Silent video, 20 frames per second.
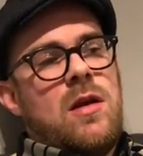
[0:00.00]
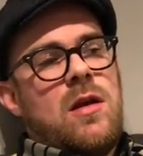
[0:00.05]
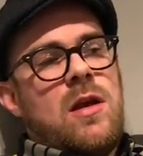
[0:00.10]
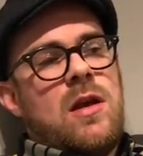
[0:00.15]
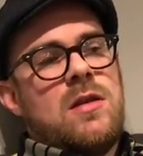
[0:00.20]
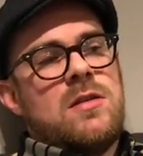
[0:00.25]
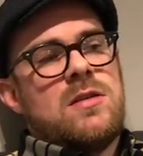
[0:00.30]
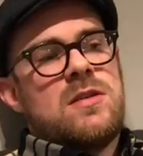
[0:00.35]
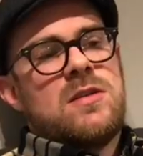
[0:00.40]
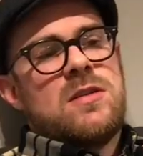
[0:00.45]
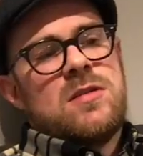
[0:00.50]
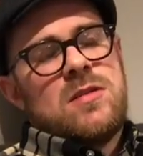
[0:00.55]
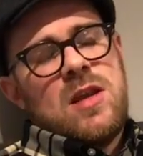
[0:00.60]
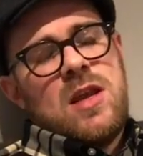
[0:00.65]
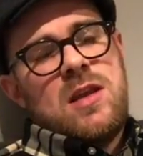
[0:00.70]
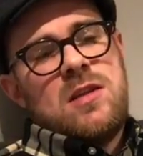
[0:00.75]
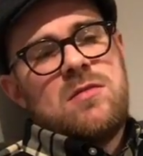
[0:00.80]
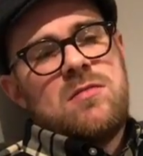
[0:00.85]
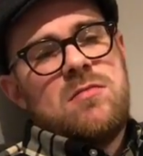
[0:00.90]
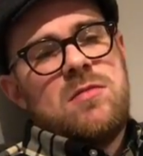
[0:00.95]
is,
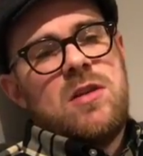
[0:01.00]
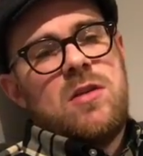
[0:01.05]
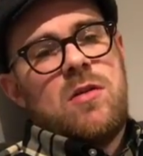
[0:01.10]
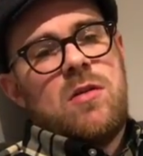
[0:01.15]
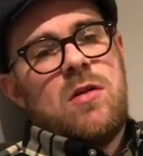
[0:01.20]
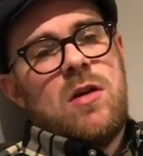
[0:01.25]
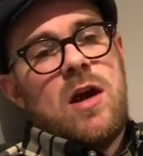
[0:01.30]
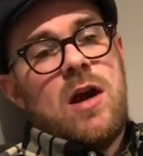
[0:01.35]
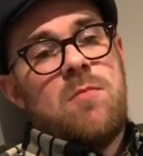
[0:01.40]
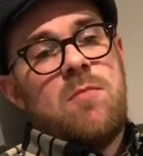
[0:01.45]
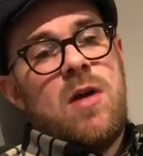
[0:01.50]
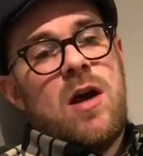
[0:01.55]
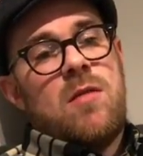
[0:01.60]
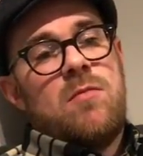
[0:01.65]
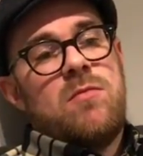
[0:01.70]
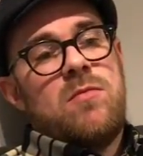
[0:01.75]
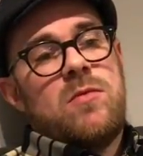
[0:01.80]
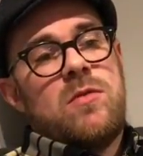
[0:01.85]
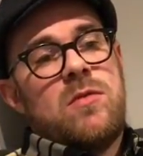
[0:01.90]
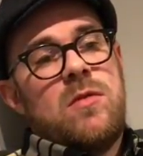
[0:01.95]
you know,
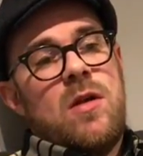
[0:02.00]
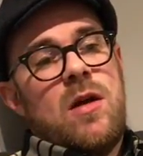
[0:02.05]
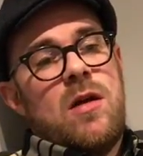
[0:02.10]
I'm